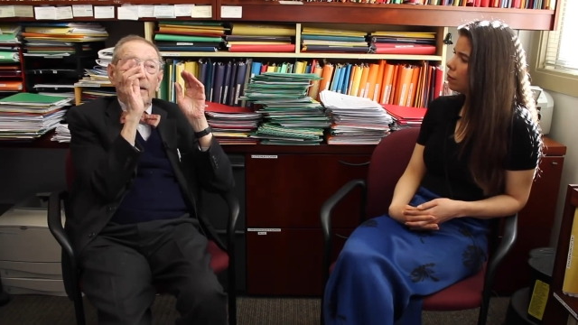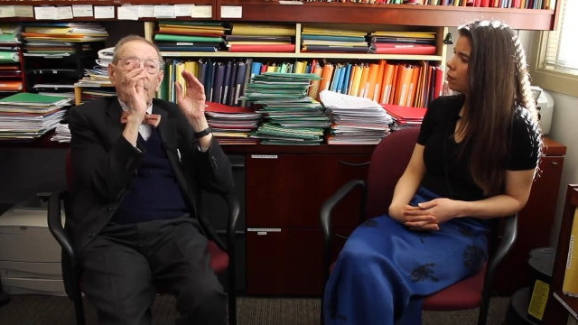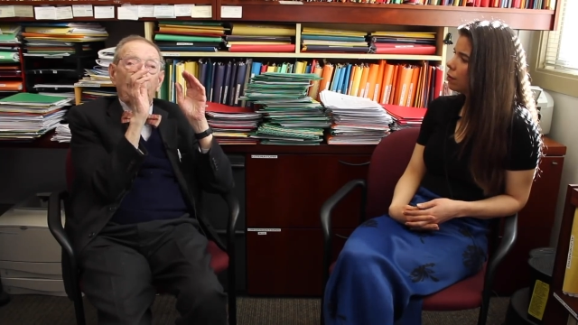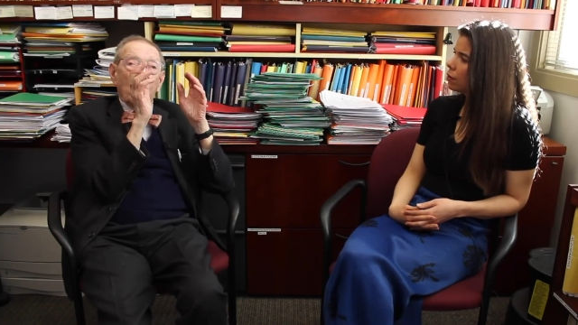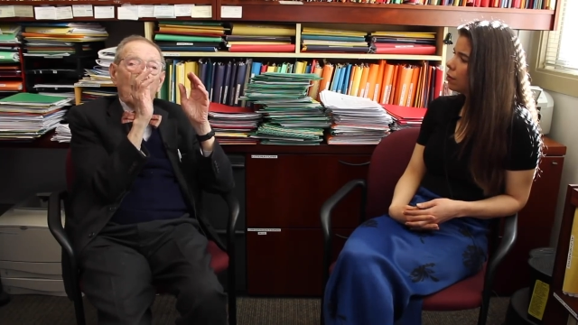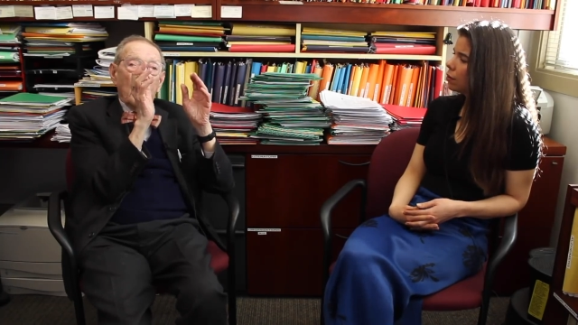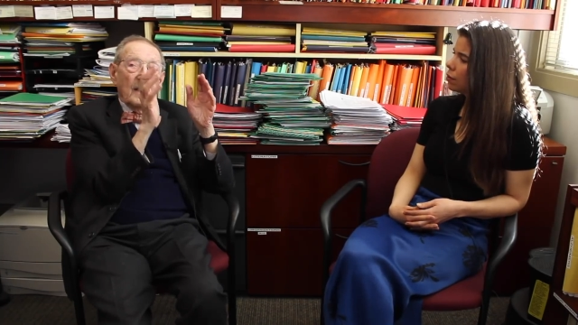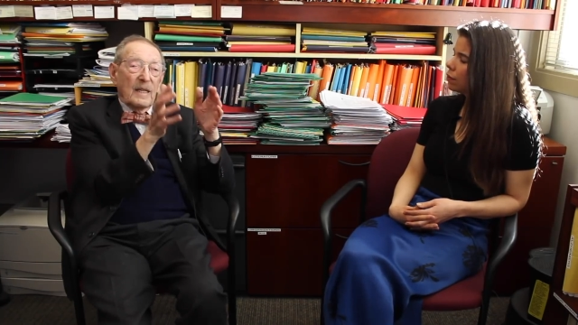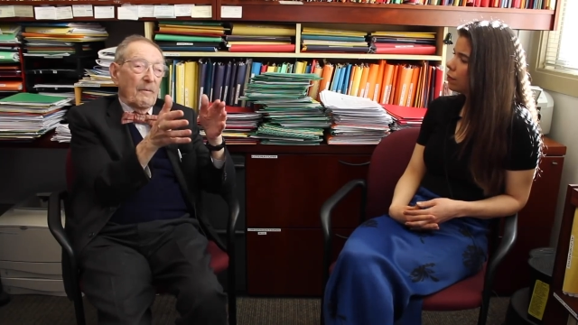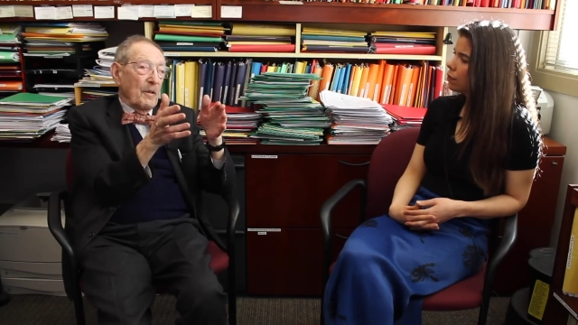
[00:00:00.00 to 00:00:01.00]
Speaker 1: the
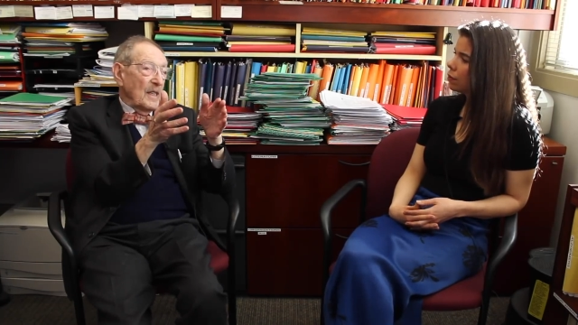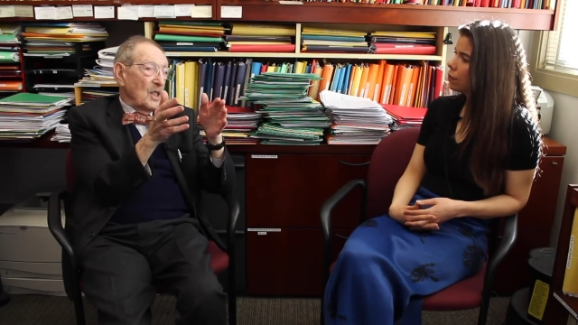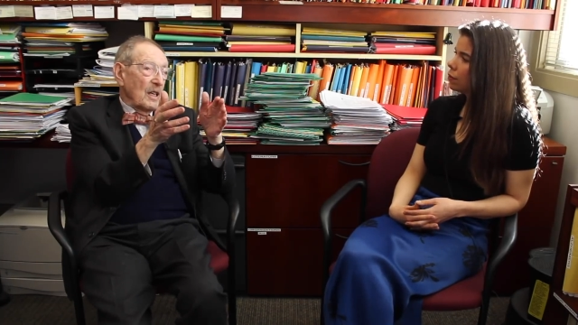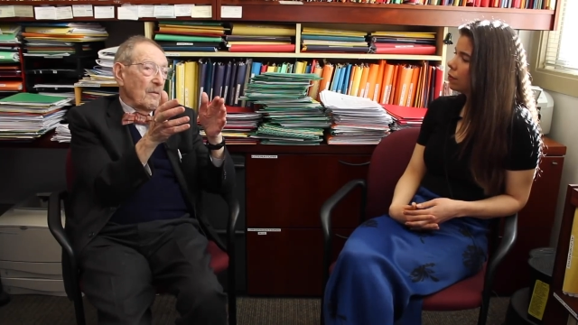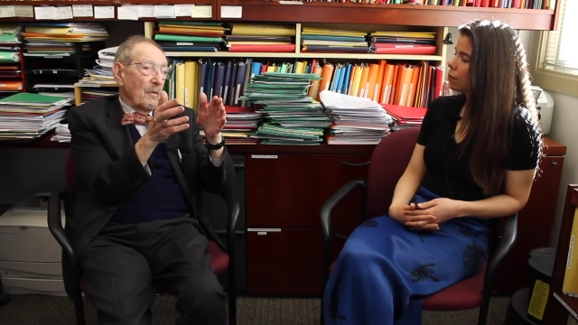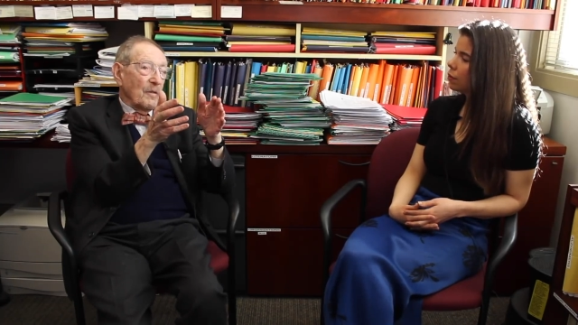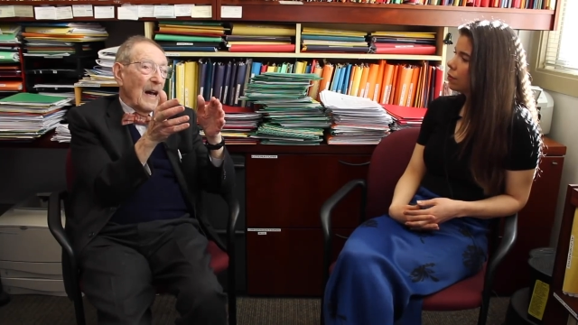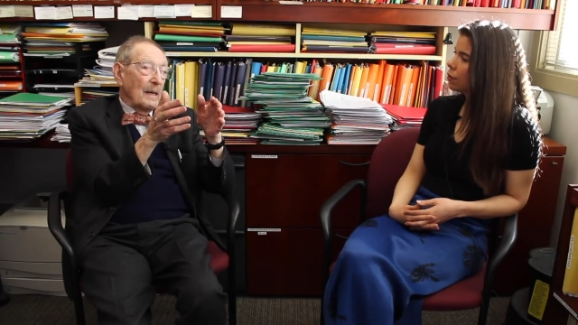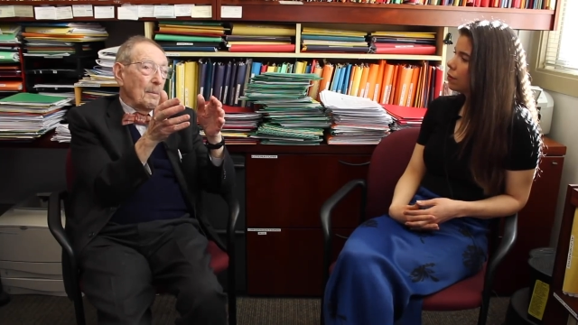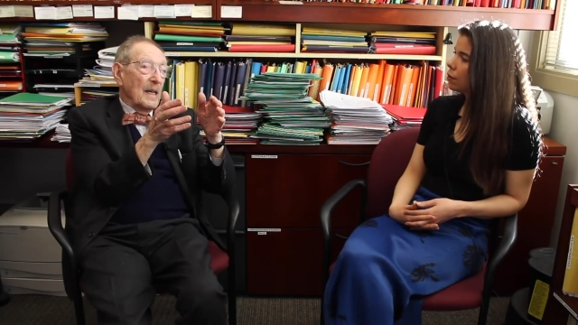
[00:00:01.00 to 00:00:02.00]
definition of a
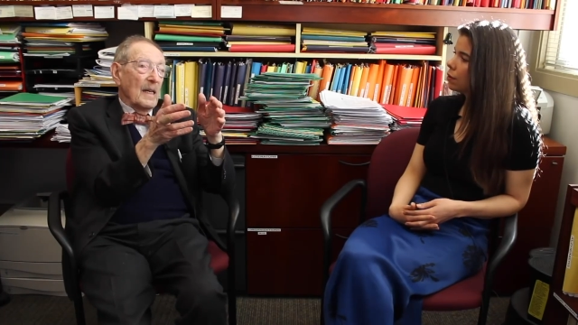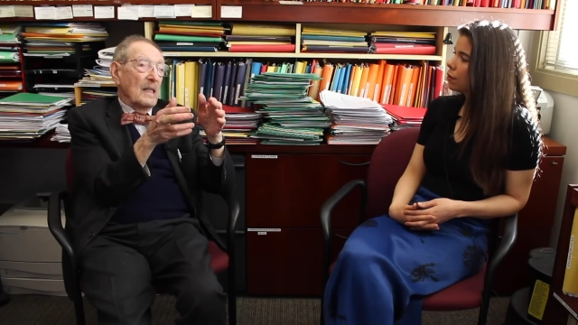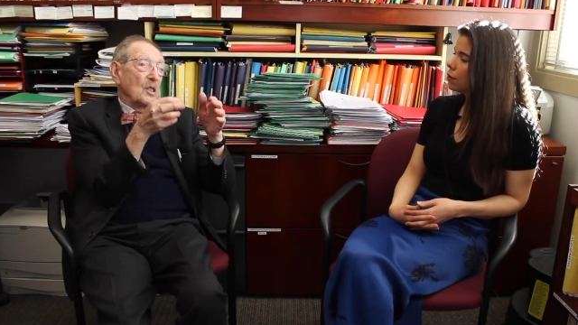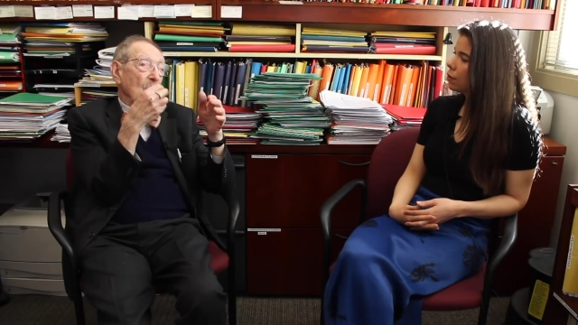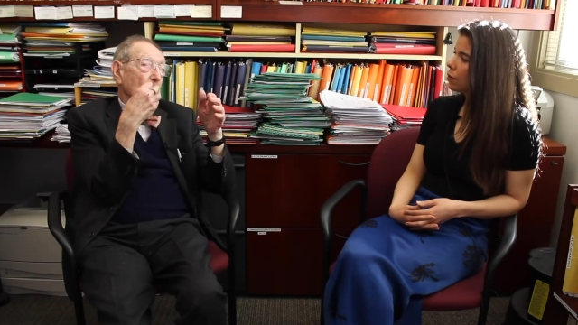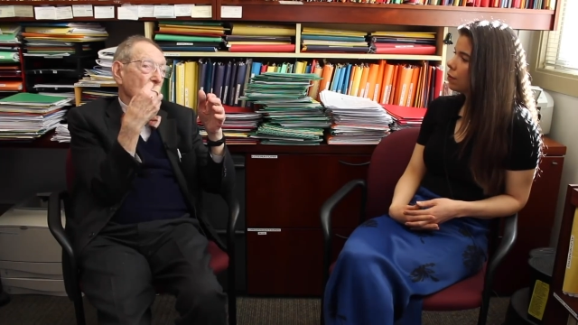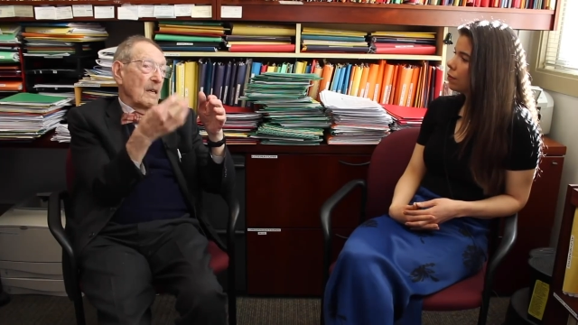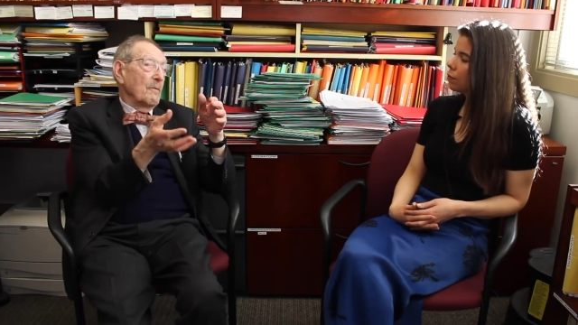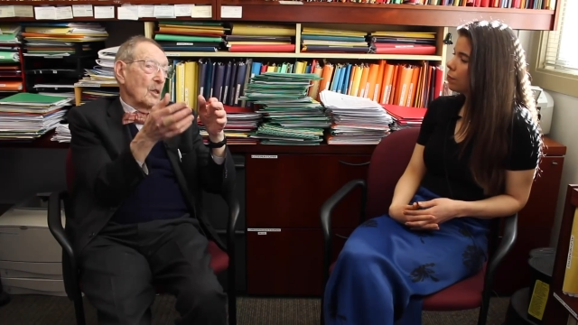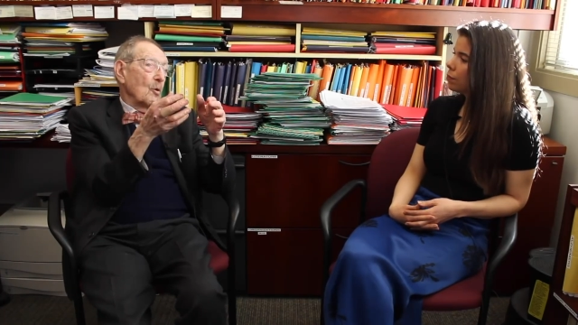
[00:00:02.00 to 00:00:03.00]
vitamin is you don't
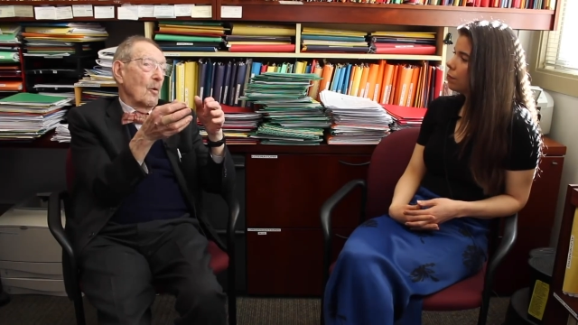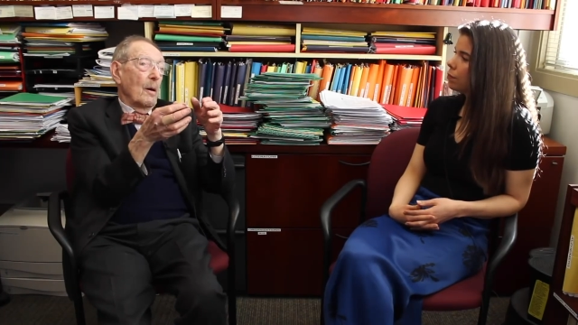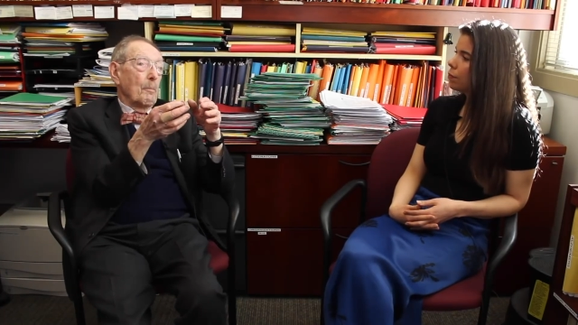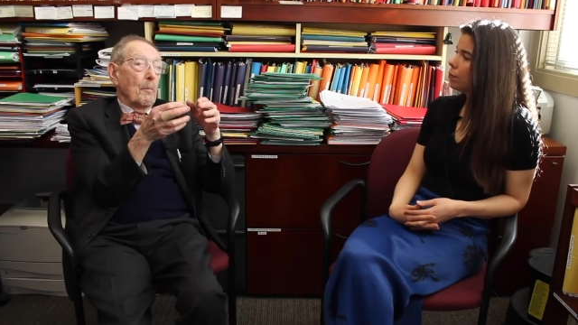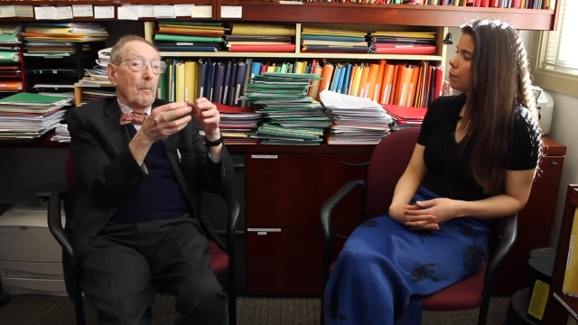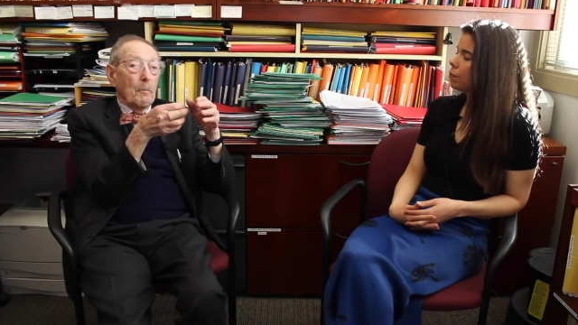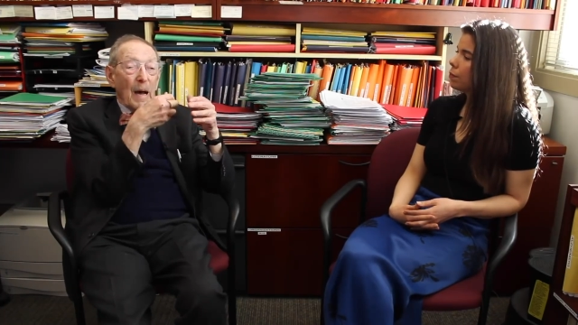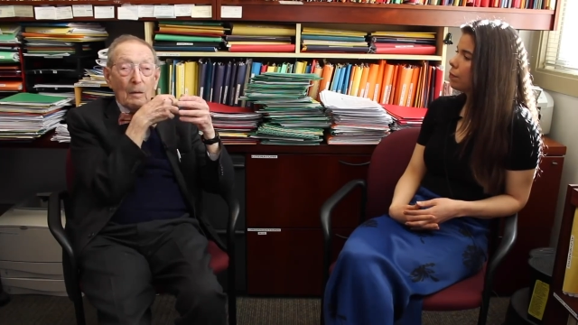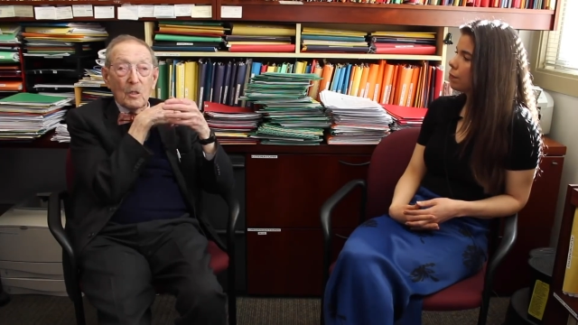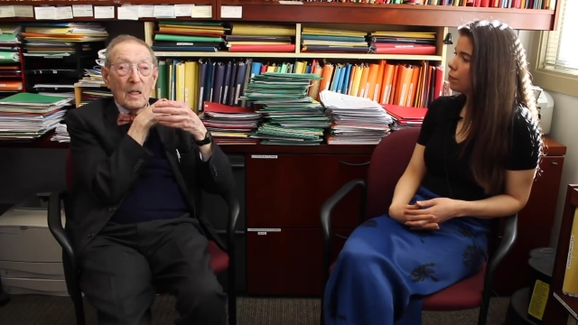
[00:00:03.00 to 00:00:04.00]
give it to a
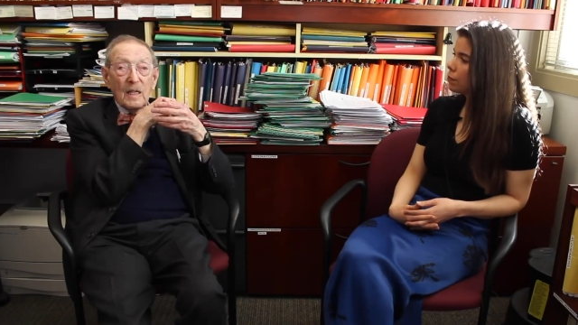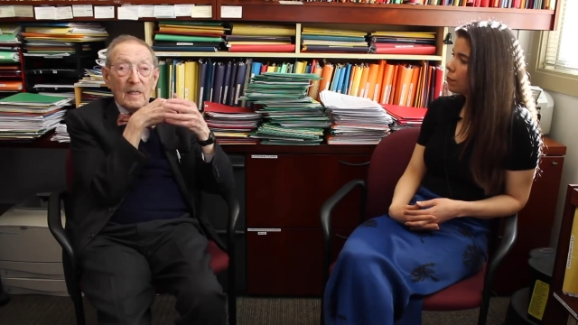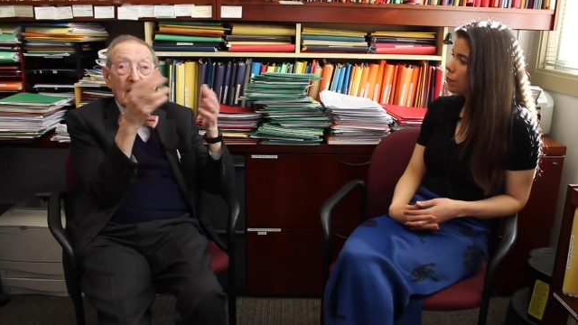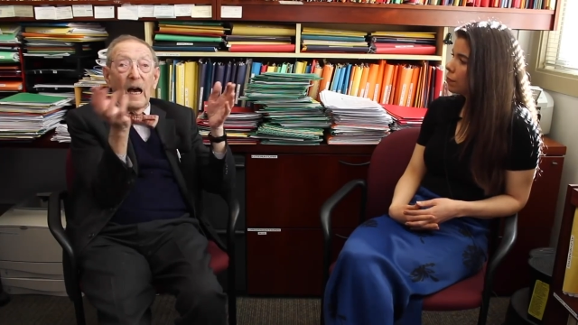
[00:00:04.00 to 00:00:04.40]
mouse and it